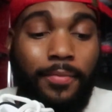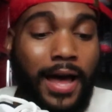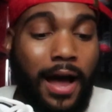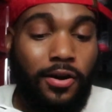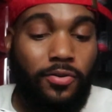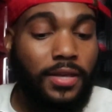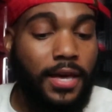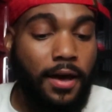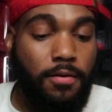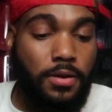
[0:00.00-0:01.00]
I'm not gonna
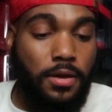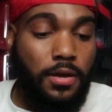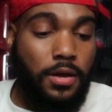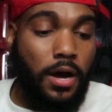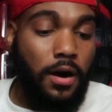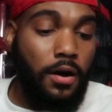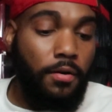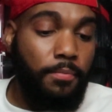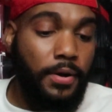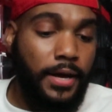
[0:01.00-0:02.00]
cap.
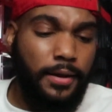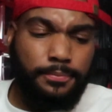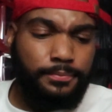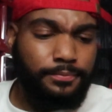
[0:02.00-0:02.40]
But